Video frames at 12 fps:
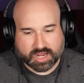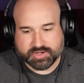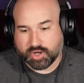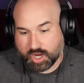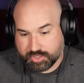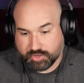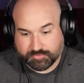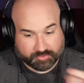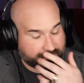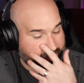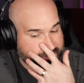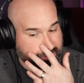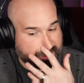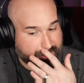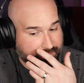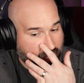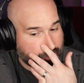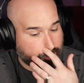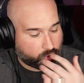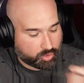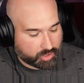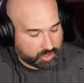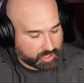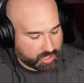I know. I know for a fact you get a lot
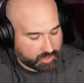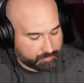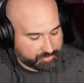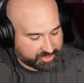more um,